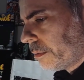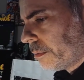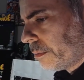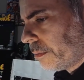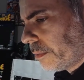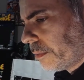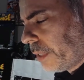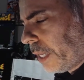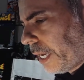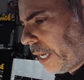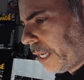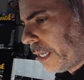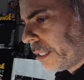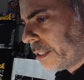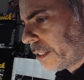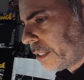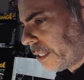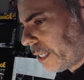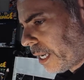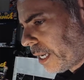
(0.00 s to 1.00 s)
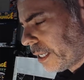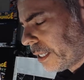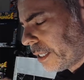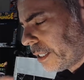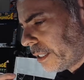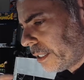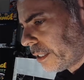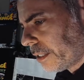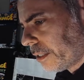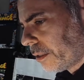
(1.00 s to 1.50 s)
hands and
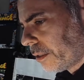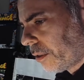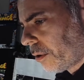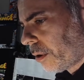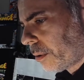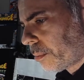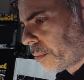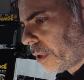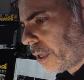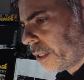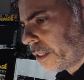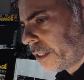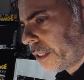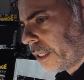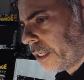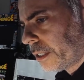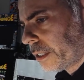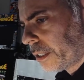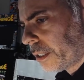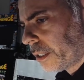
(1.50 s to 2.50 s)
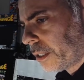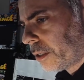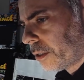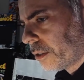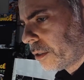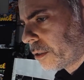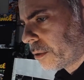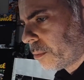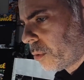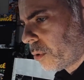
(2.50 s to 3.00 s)
eyes and thought process a little
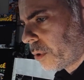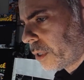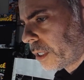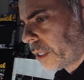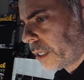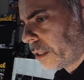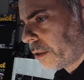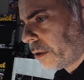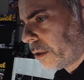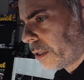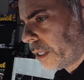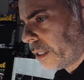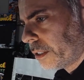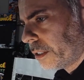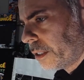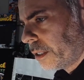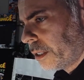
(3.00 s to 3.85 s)
this morning. I thought I'd